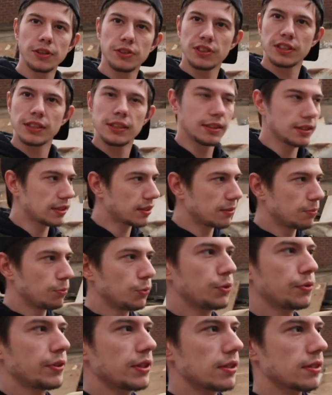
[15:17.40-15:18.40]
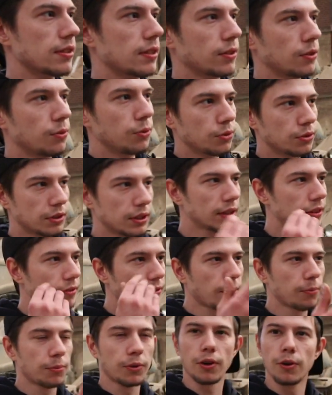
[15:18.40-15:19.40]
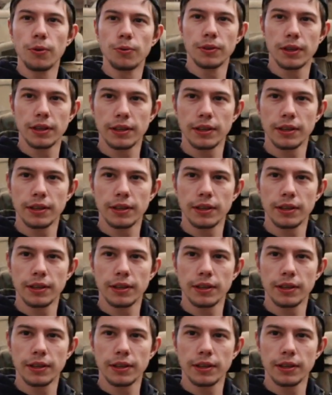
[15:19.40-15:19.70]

you see this in movies, and now you see it from your own